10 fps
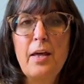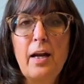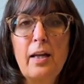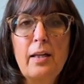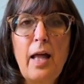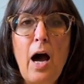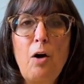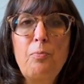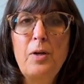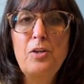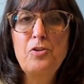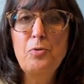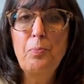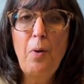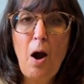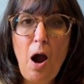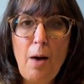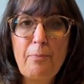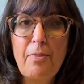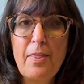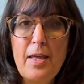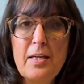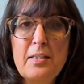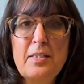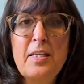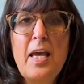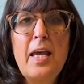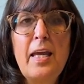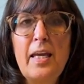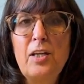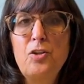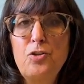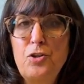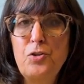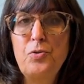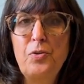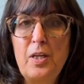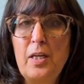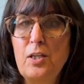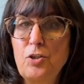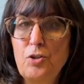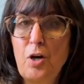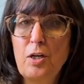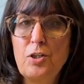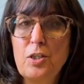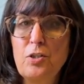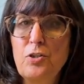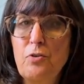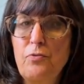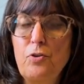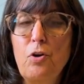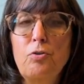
that allowed me to pop this into the instructions. So, if you